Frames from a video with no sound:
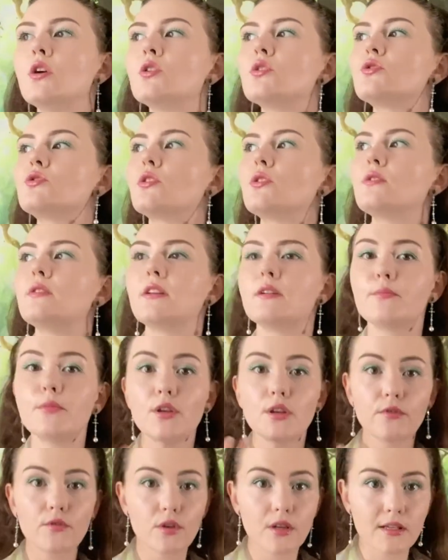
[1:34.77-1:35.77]
So let me
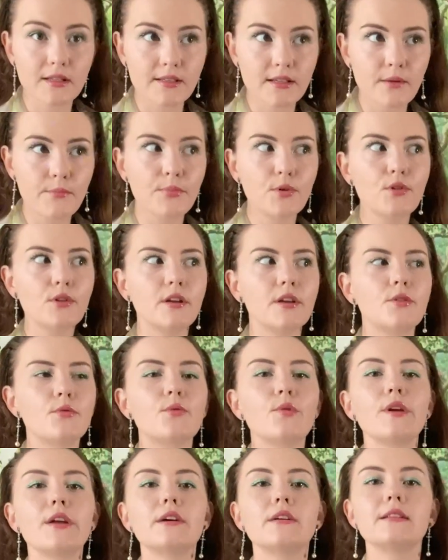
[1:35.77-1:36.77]
give you an example in
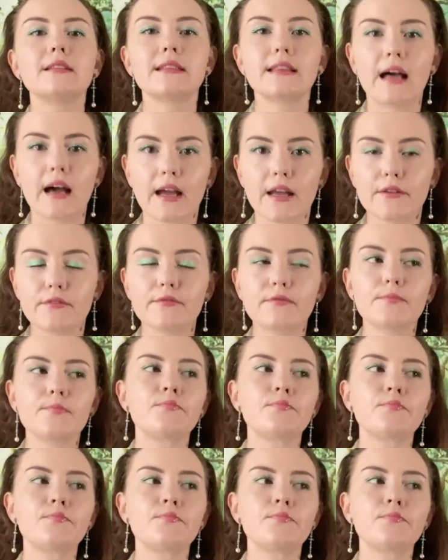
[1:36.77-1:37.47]
real life.